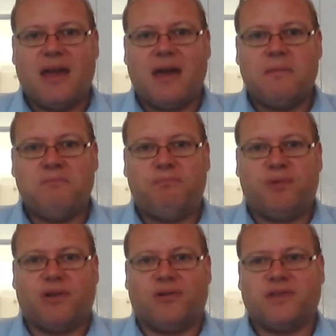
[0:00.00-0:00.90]

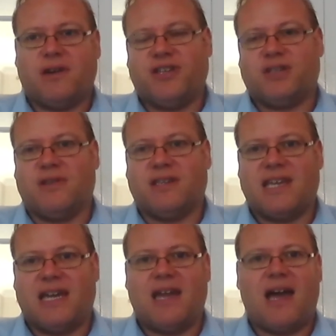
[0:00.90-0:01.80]
But also I just want to
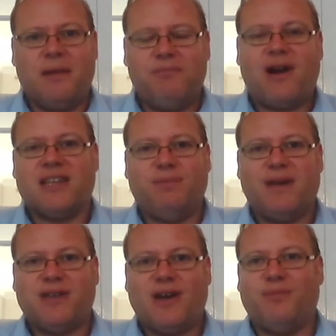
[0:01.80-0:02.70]
say I'm proud to
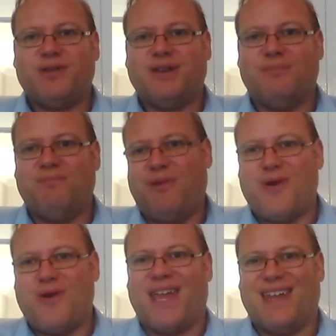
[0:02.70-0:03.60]
be a Derbyshire
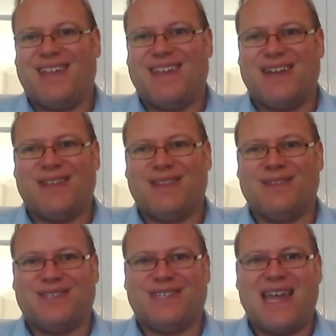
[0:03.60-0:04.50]
boy,
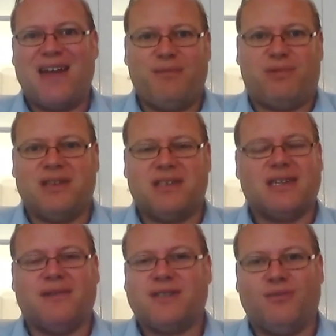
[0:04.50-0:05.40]
and everybody
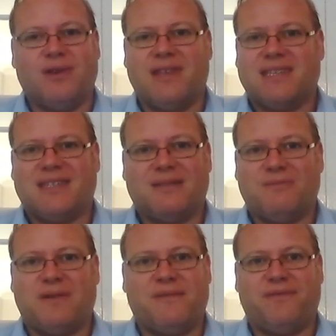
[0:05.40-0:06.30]
deserves to win this.
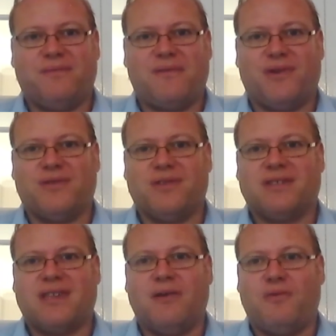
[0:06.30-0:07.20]
We've all done
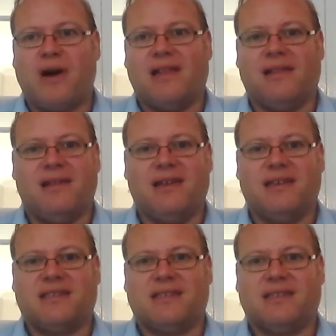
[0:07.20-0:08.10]
so well
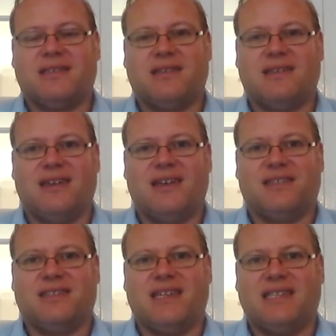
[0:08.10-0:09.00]
as a
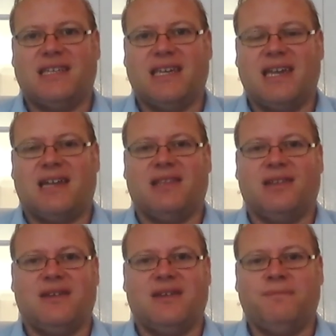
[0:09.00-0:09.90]
city and
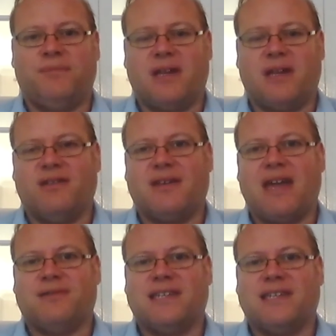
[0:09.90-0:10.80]
a
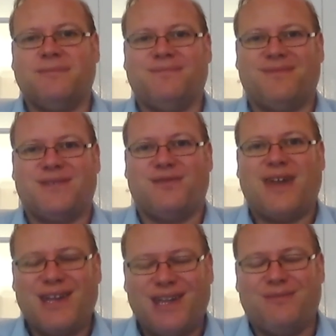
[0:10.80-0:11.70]
county. So
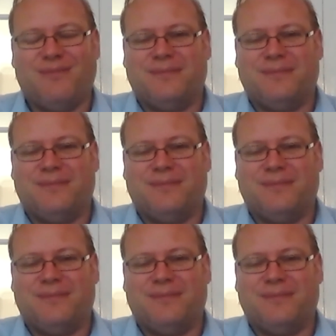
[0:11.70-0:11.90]
thank you.